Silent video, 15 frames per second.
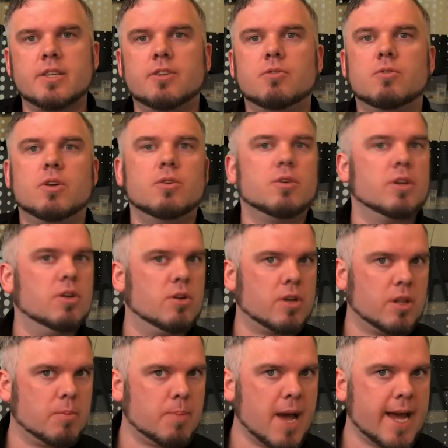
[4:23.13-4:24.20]
and you can look
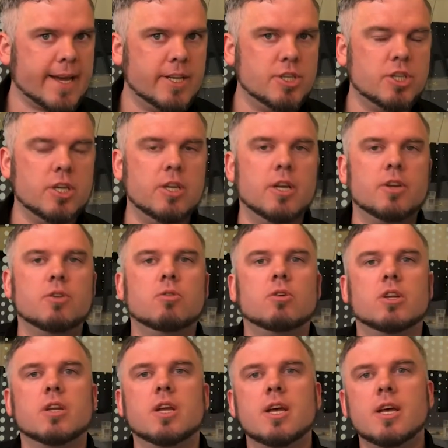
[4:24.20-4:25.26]
at the packaging and you
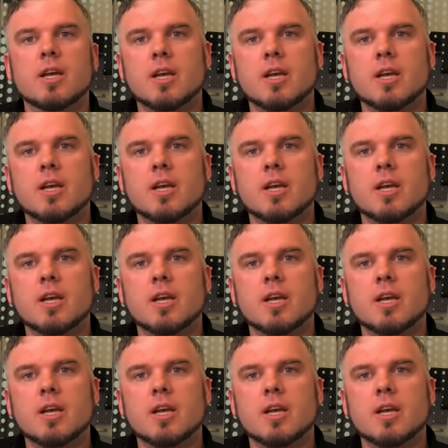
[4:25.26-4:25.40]
can